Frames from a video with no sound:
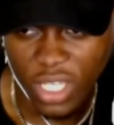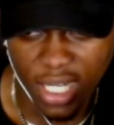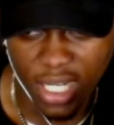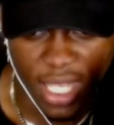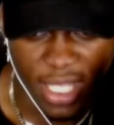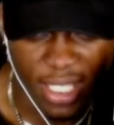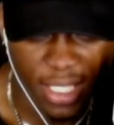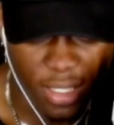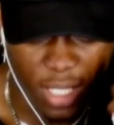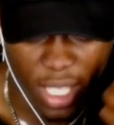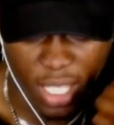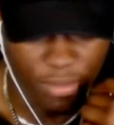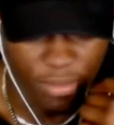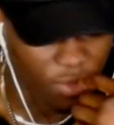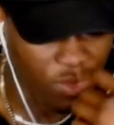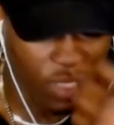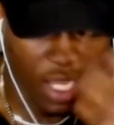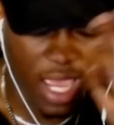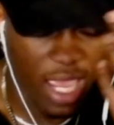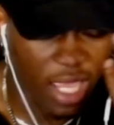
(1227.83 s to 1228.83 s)
I
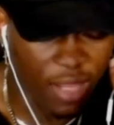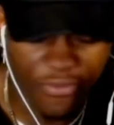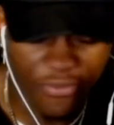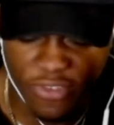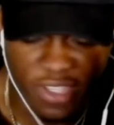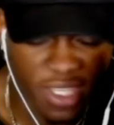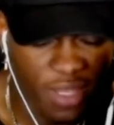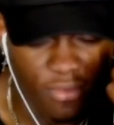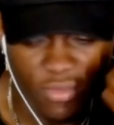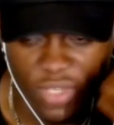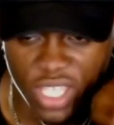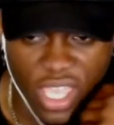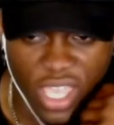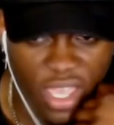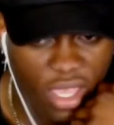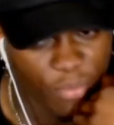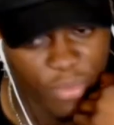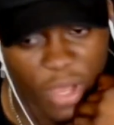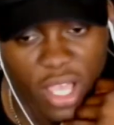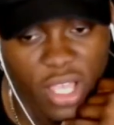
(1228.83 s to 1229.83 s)
like for some, yeah.
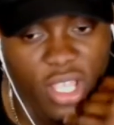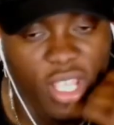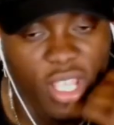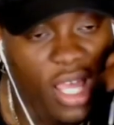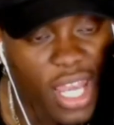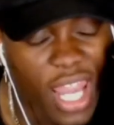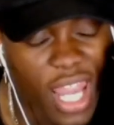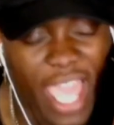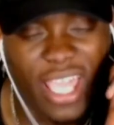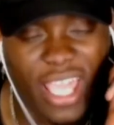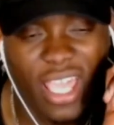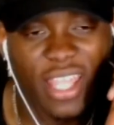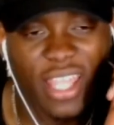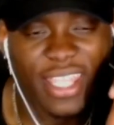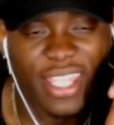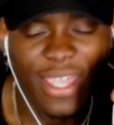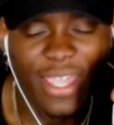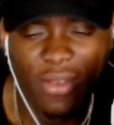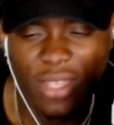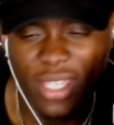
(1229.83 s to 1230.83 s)
But like,
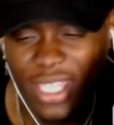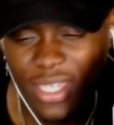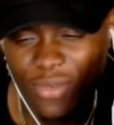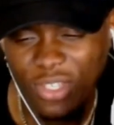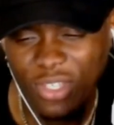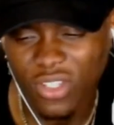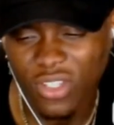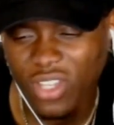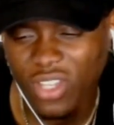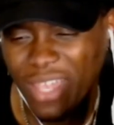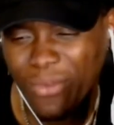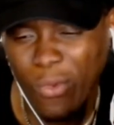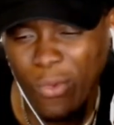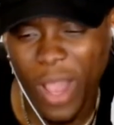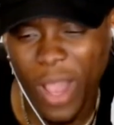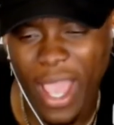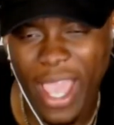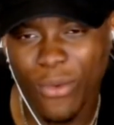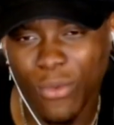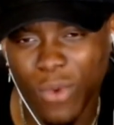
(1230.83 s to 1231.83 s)
he was looking
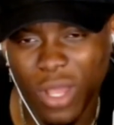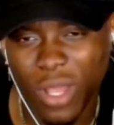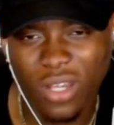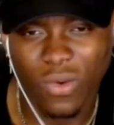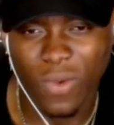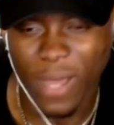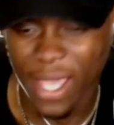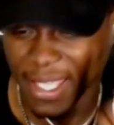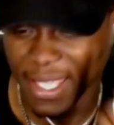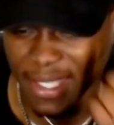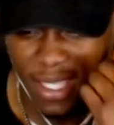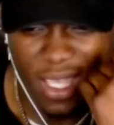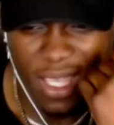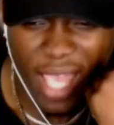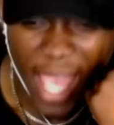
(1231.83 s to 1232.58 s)
right at WonderWeisse.